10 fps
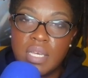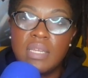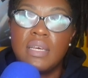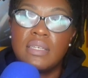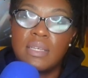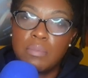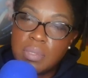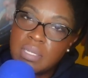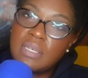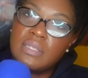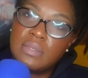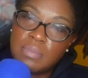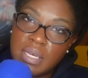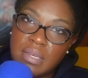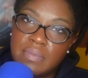He doesn't please
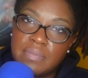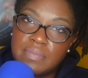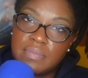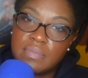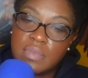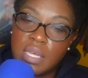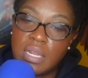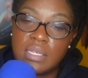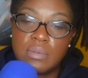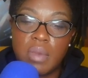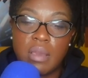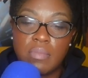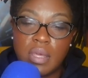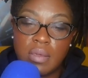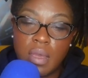me. He doesn't make
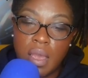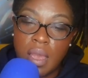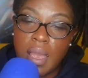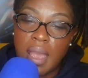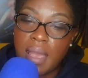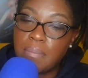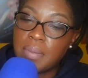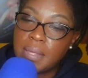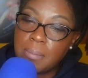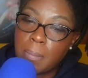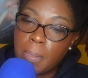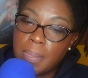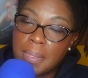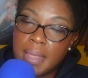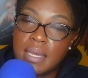me happy.
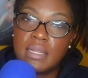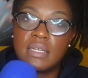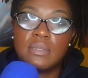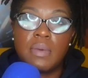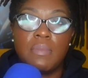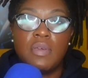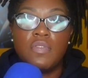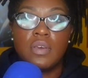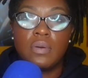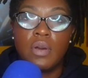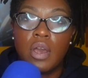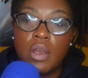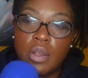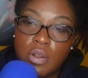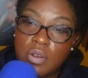He doesn't make me feel
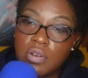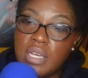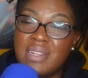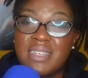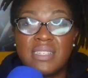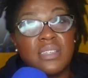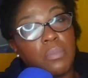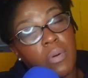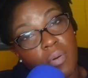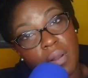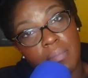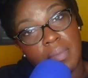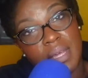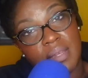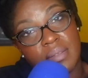heard. He doesn't support
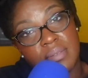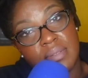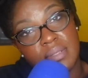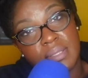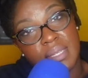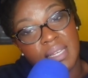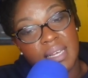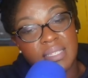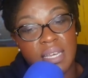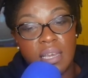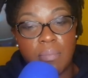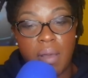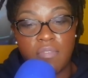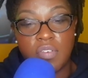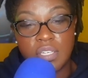me. He doesn't hear
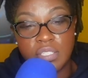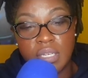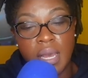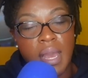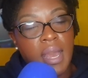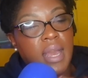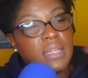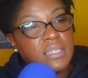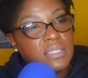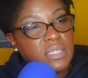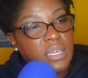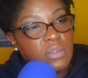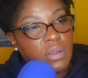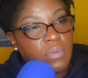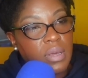my vision." And then she said,
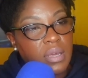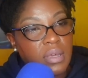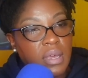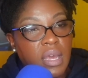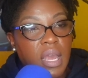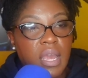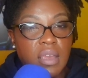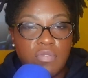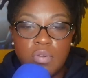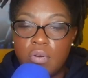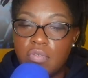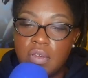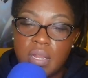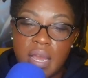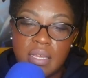"You know what? If you don't
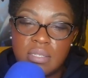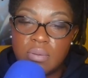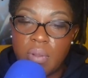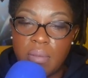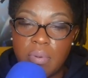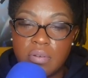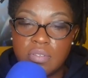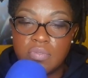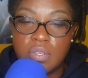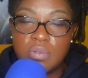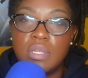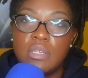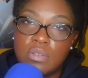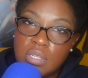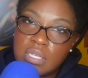feel like he's the right person for you,
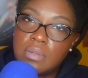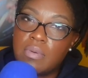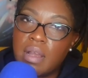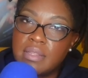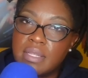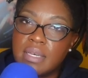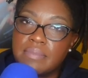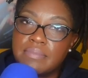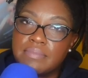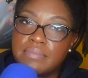then you did the right thing."